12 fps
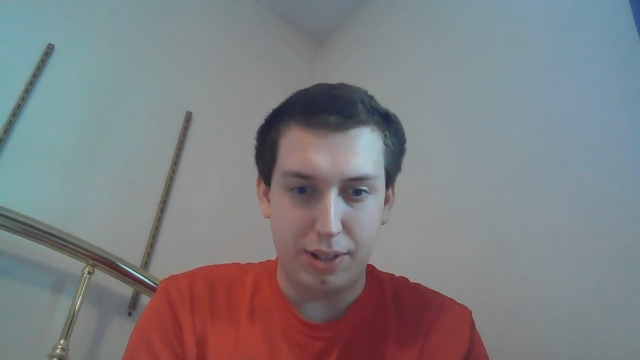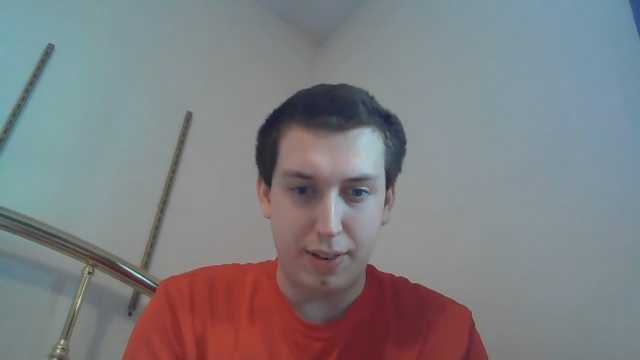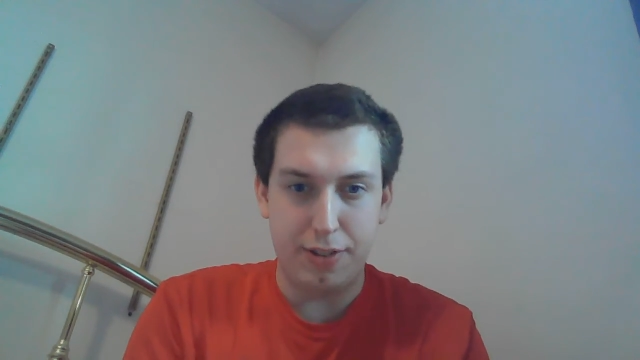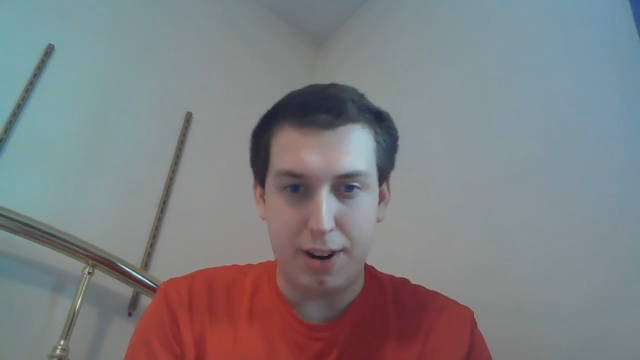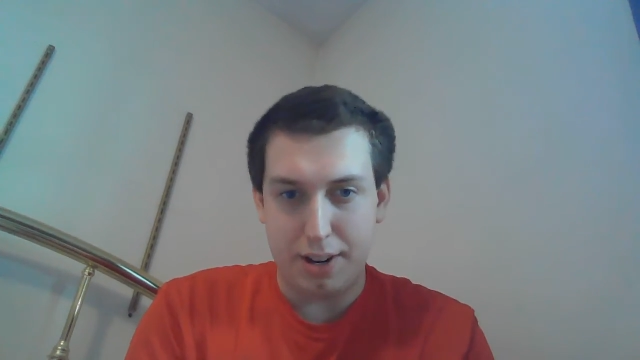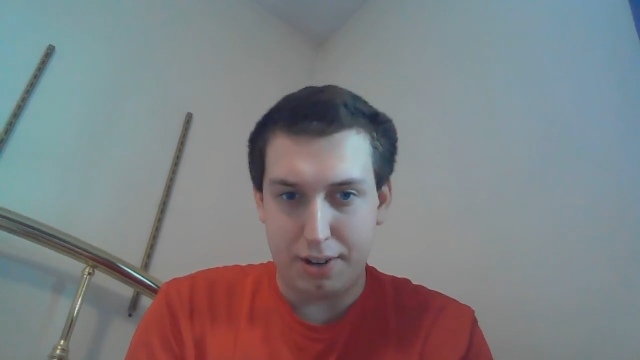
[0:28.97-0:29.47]
which
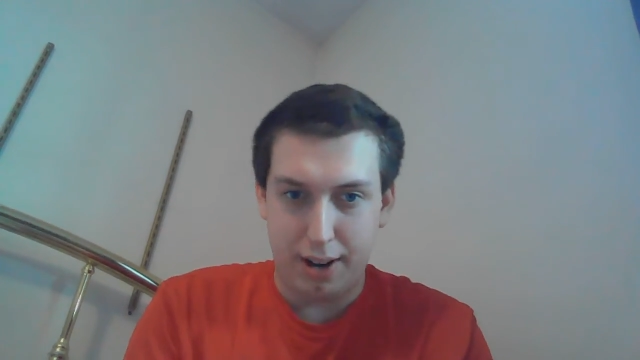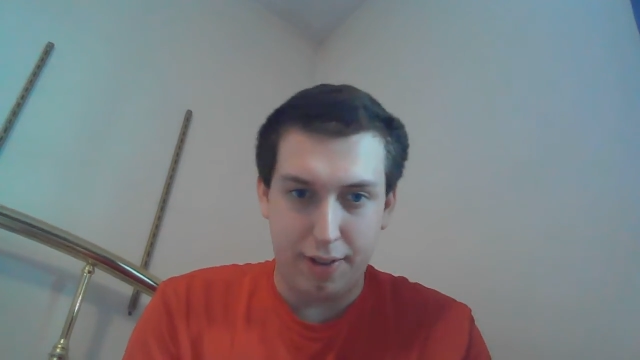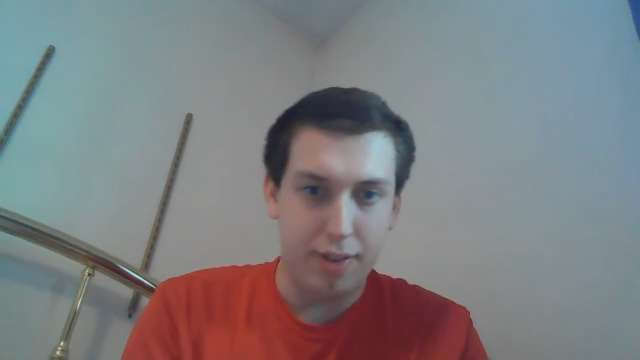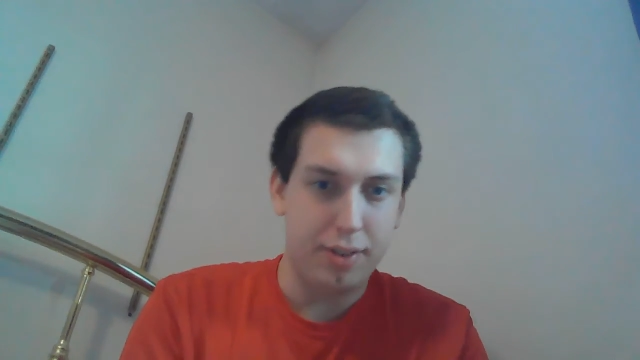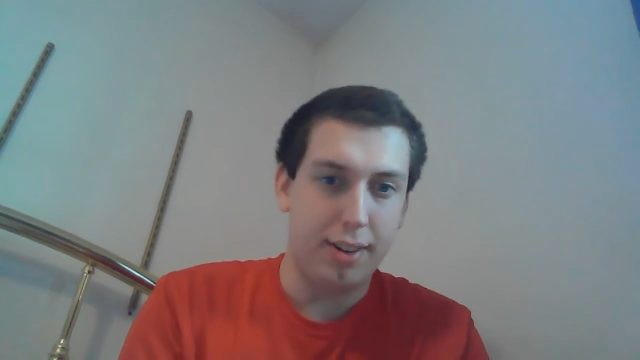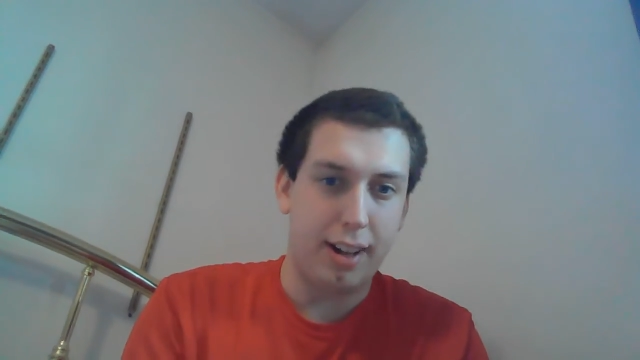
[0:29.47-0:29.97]
I've trashed the
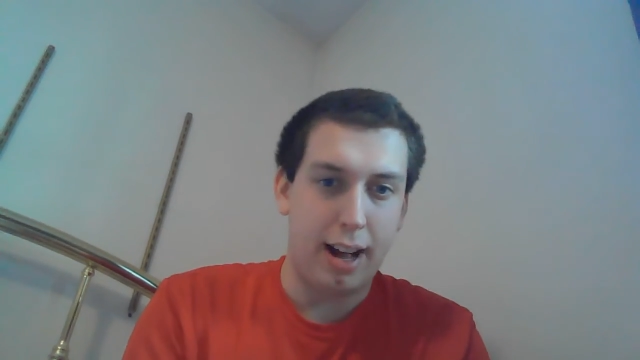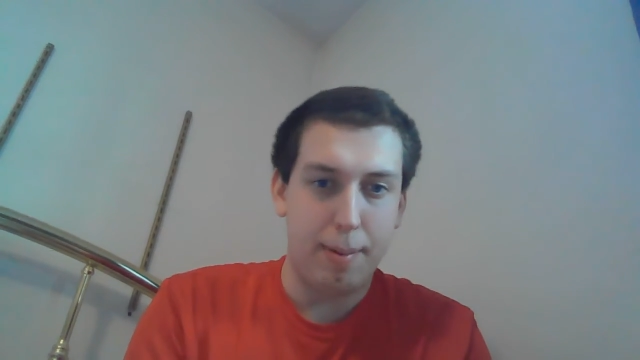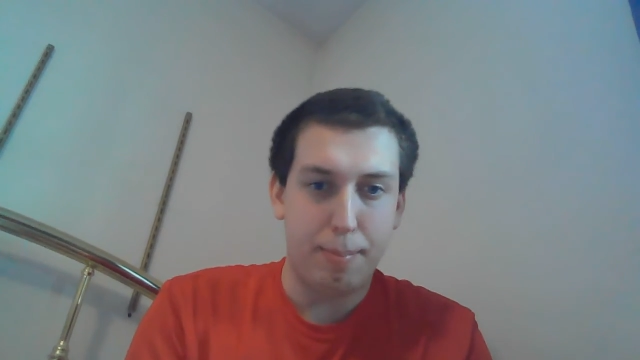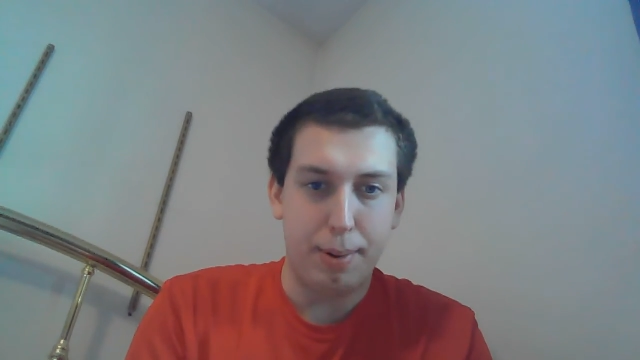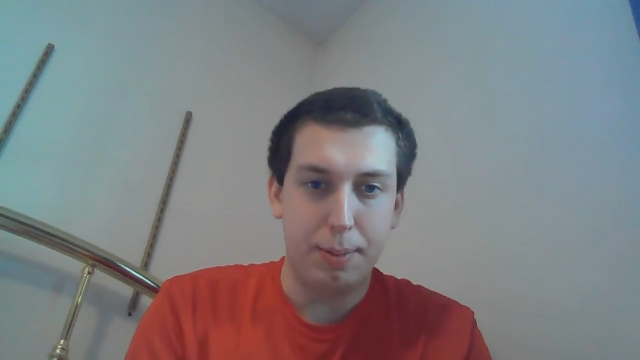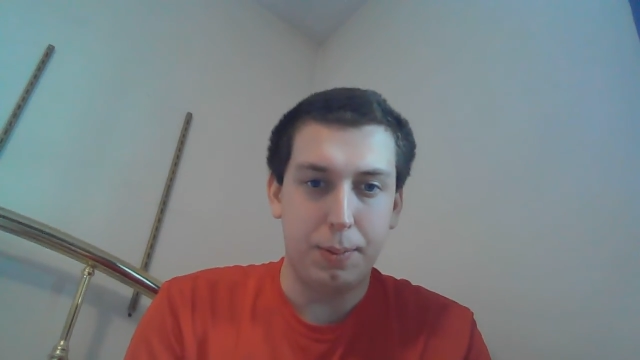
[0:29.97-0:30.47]
defense a
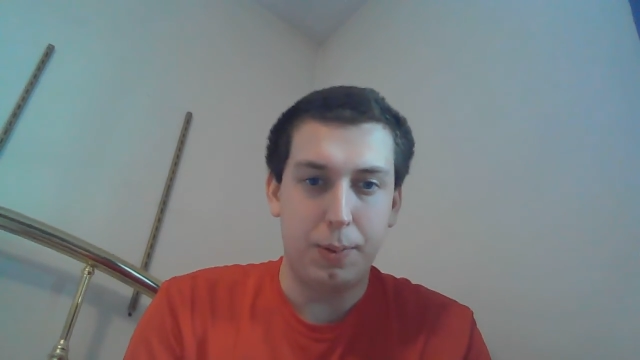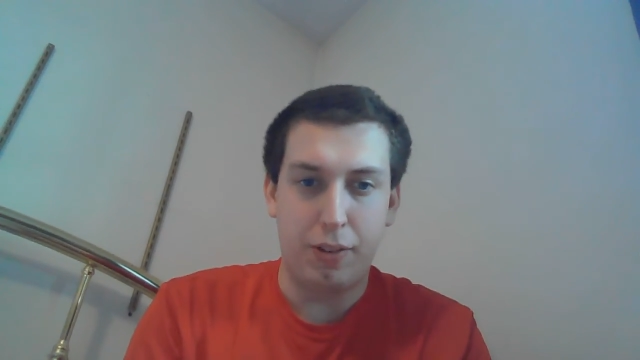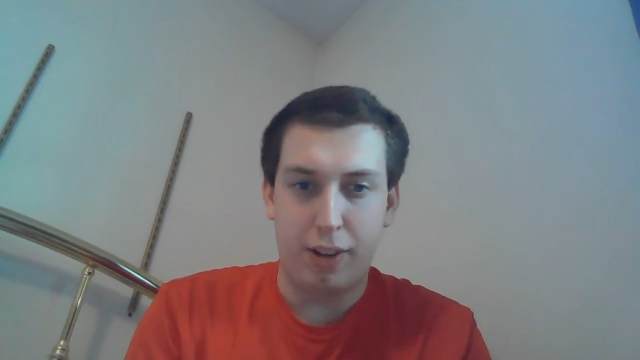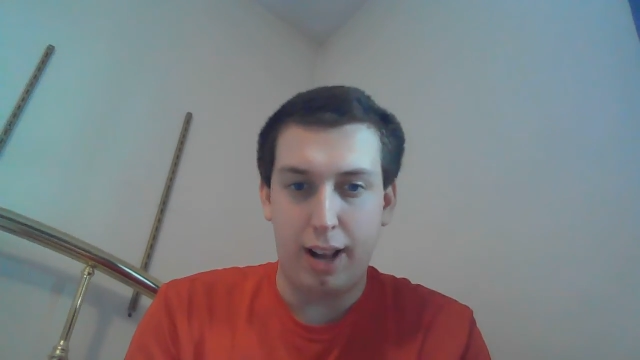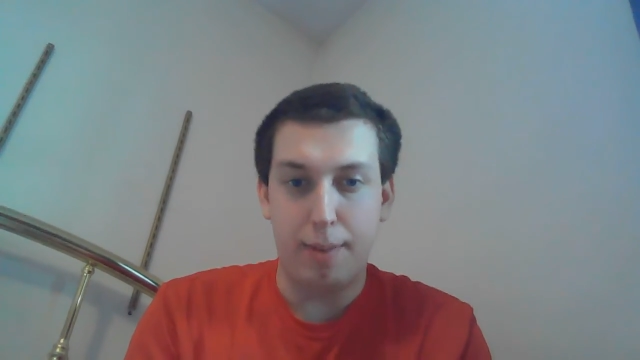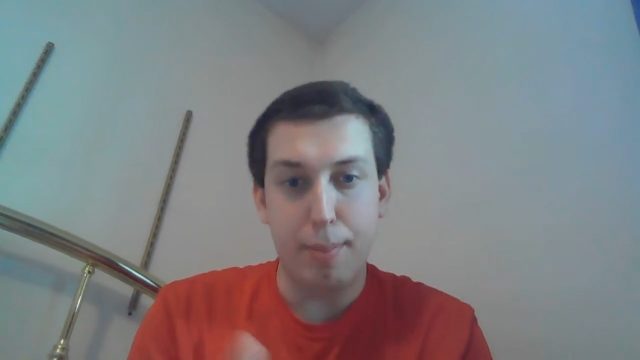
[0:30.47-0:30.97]
lot, but
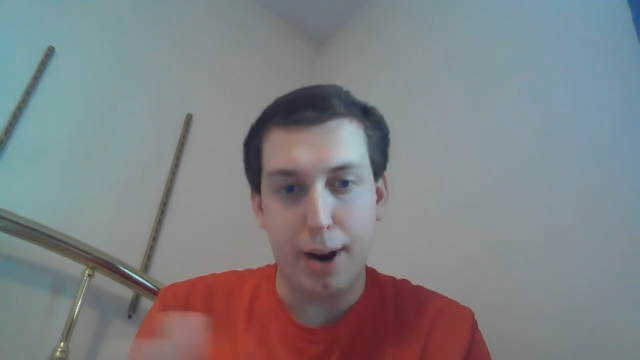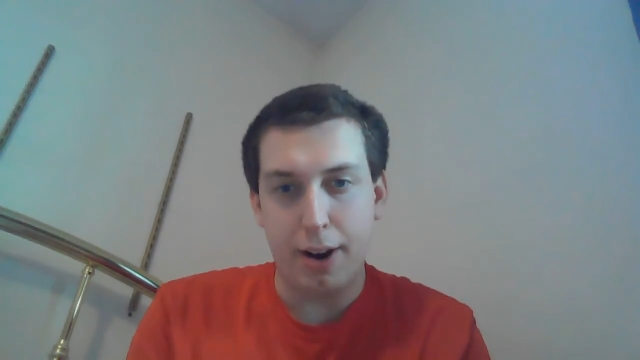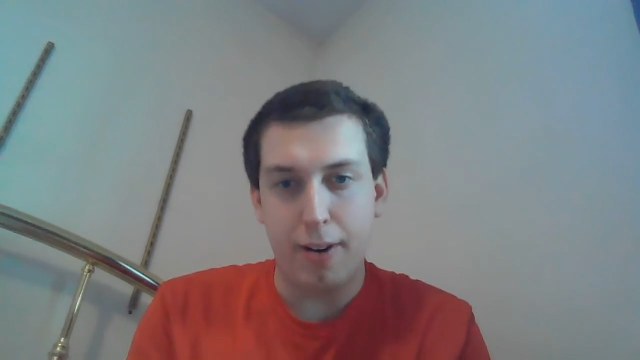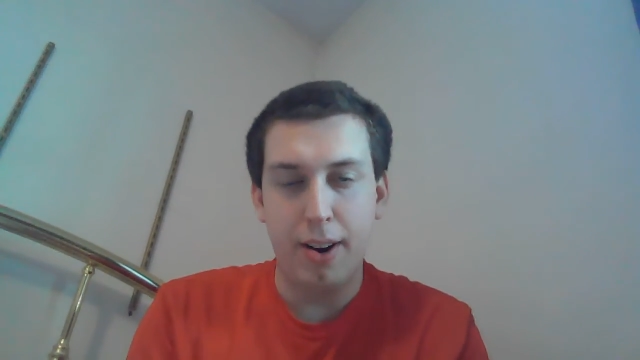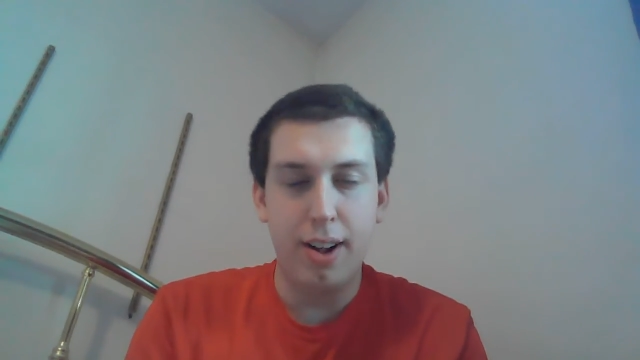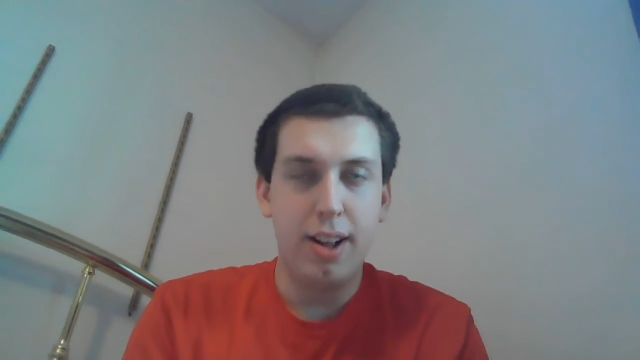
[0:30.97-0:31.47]
we've gotten
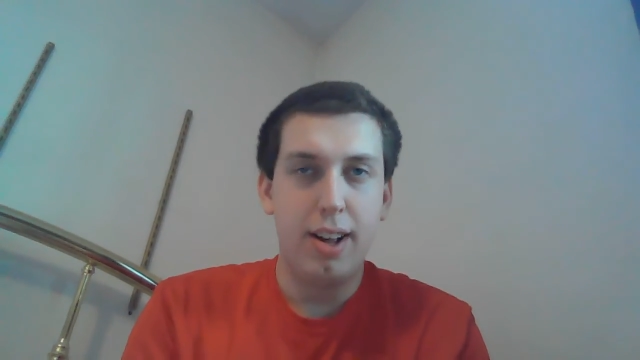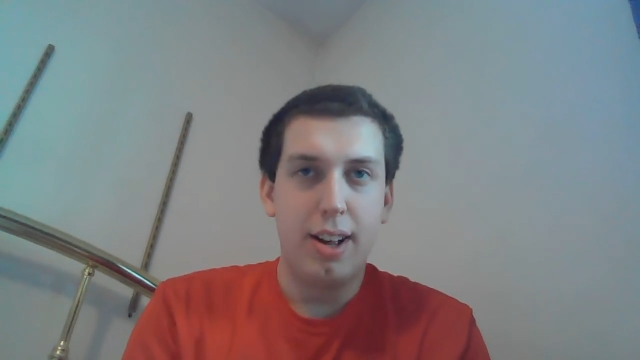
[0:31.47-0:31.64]
better.